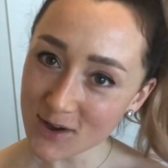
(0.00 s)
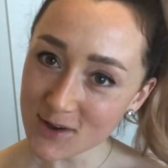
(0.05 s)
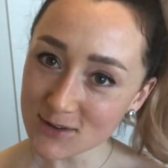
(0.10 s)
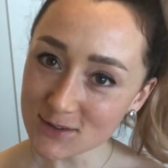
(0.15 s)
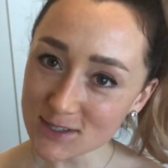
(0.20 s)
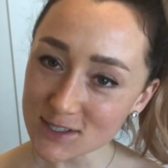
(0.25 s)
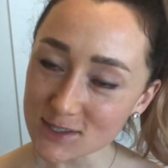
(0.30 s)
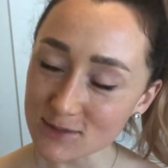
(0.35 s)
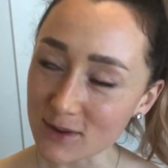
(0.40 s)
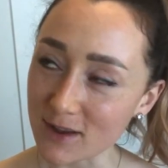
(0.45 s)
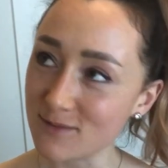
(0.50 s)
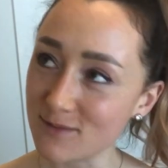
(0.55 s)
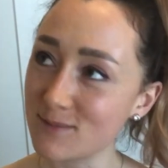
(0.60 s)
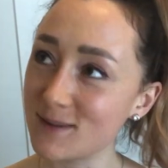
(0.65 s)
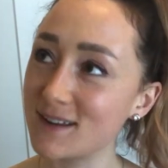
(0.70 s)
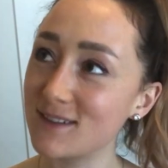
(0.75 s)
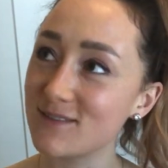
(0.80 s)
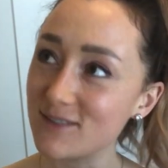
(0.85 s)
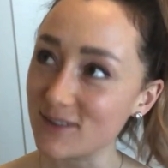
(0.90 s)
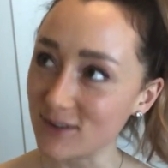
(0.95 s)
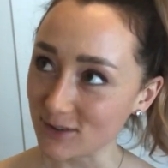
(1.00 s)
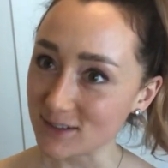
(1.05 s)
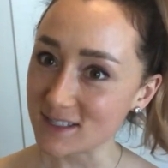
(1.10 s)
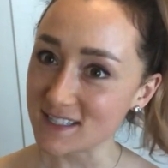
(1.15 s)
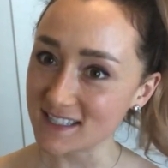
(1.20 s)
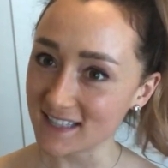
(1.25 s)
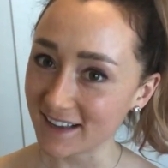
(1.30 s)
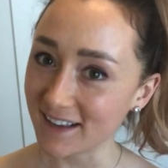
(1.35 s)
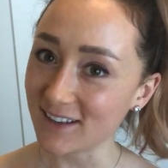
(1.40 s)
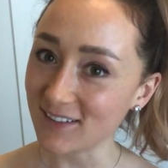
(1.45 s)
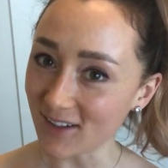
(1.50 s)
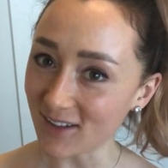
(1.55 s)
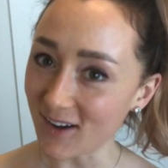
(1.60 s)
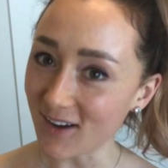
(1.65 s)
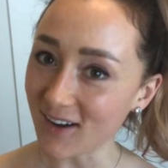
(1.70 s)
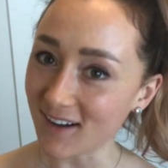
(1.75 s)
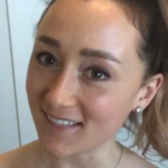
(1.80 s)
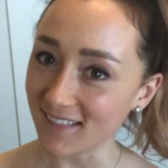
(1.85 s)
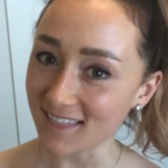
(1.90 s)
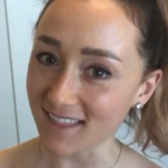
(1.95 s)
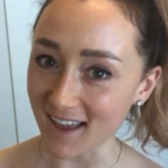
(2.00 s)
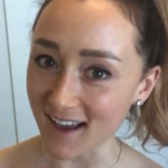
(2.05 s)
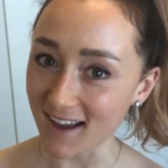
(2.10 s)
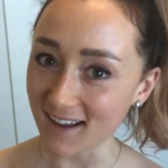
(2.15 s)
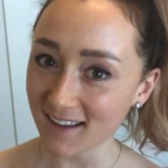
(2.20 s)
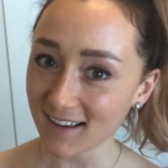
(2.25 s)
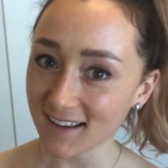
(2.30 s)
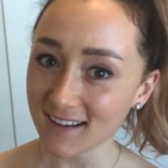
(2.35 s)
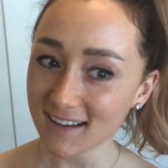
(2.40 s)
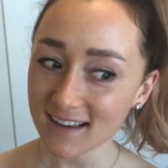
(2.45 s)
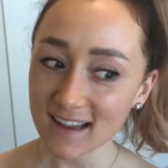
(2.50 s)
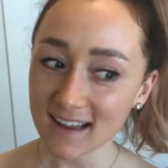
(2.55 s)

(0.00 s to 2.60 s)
so I've been focusing a lot on that,